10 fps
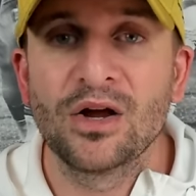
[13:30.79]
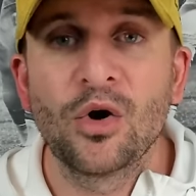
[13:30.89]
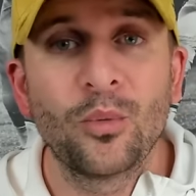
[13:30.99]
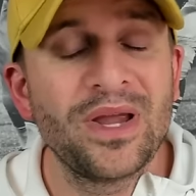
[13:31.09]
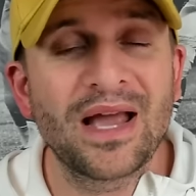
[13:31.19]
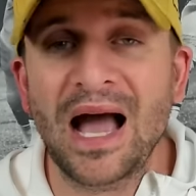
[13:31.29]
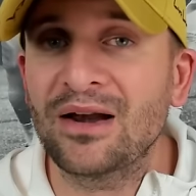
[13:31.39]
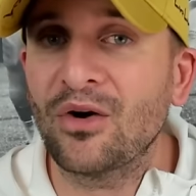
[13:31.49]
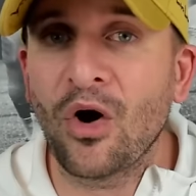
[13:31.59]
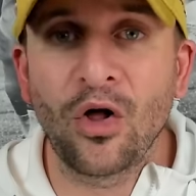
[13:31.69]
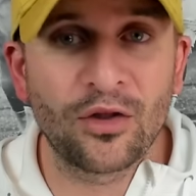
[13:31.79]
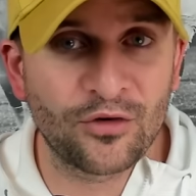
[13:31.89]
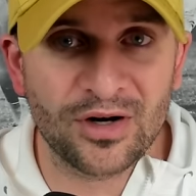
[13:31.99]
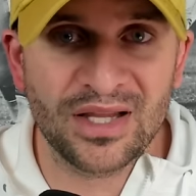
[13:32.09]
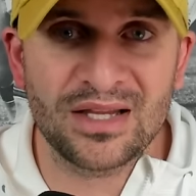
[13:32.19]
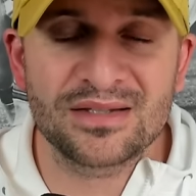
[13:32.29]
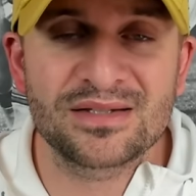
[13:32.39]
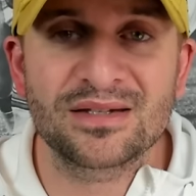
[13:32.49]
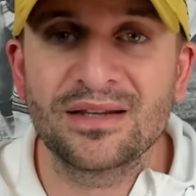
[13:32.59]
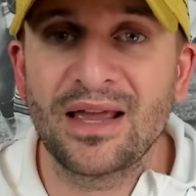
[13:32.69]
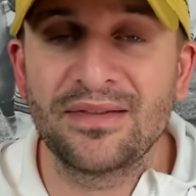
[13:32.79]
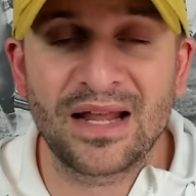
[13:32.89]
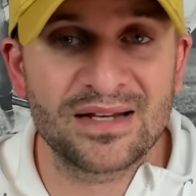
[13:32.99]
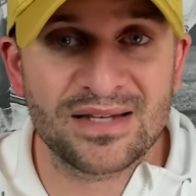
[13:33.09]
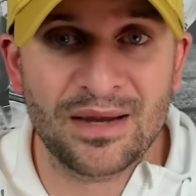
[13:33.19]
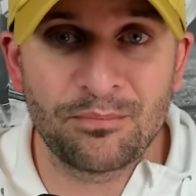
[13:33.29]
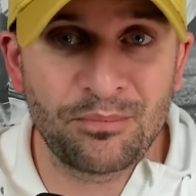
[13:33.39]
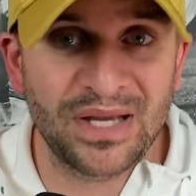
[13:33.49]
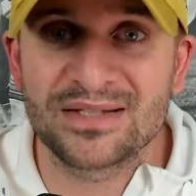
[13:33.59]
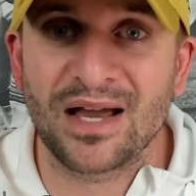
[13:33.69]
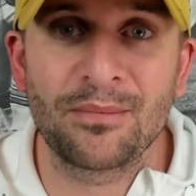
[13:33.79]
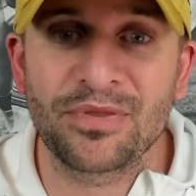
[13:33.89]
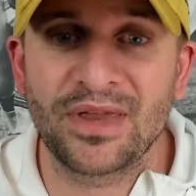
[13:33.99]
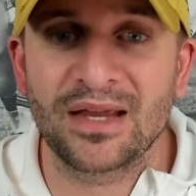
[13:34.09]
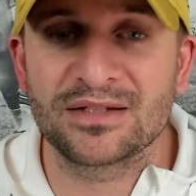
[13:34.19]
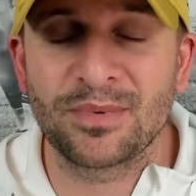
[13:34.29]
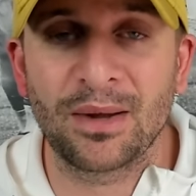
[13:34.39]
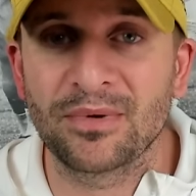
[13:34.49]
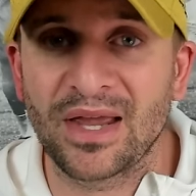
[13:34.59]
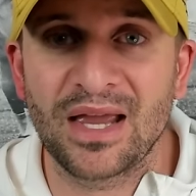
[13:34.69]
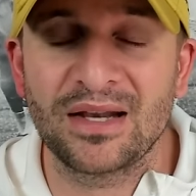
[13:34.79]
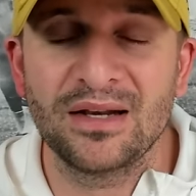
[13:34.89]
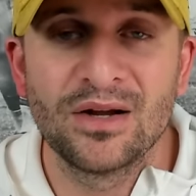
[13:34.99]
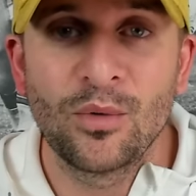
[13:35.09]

We got all of our needs, and that is a big-time thing to be able to hit